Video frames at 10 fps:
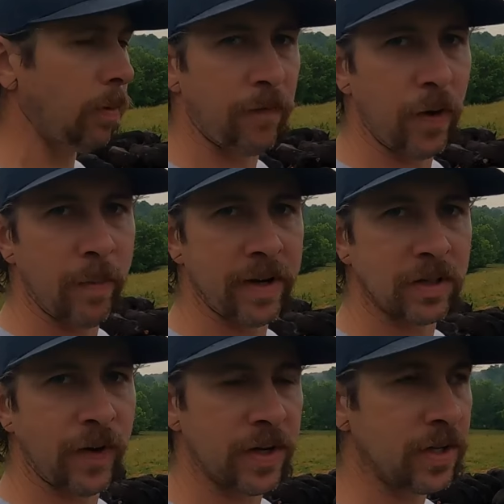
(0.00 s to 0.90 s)
them a few minutes
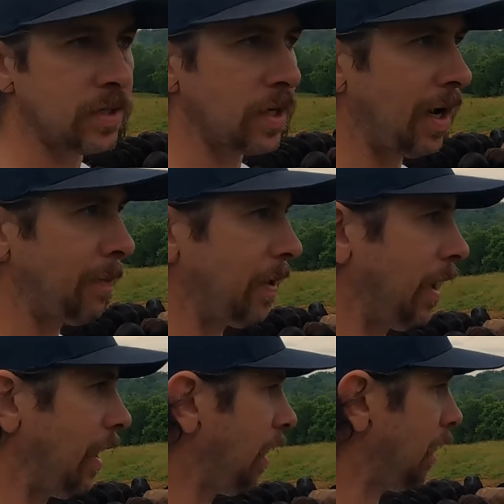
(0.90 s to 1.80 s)
to finish this up,
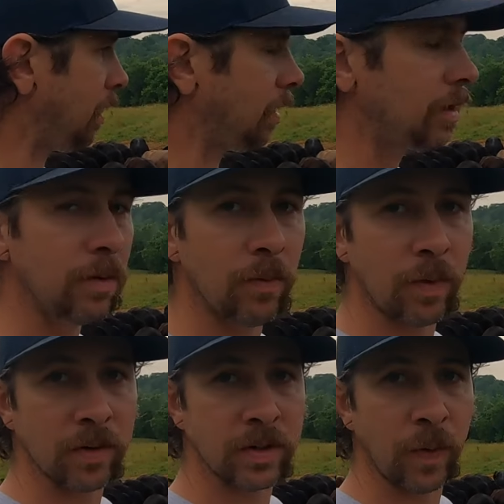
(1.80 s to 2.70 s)
and
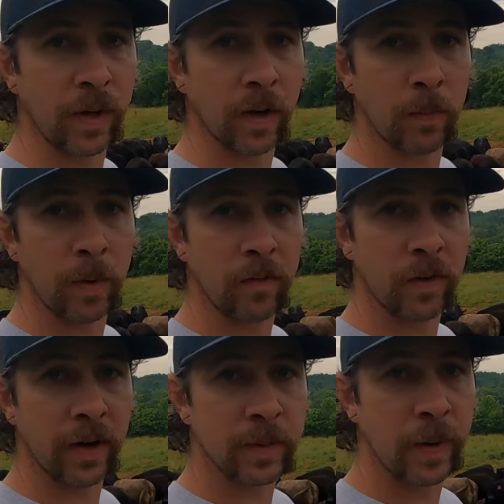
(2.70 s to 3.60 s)
we'll see if we can get them to move to
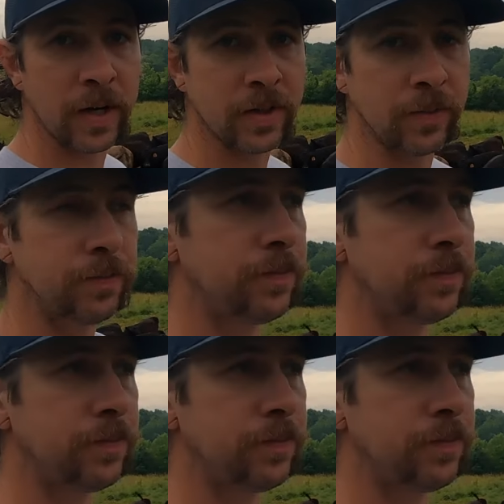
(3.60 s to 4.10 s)
the next pasture.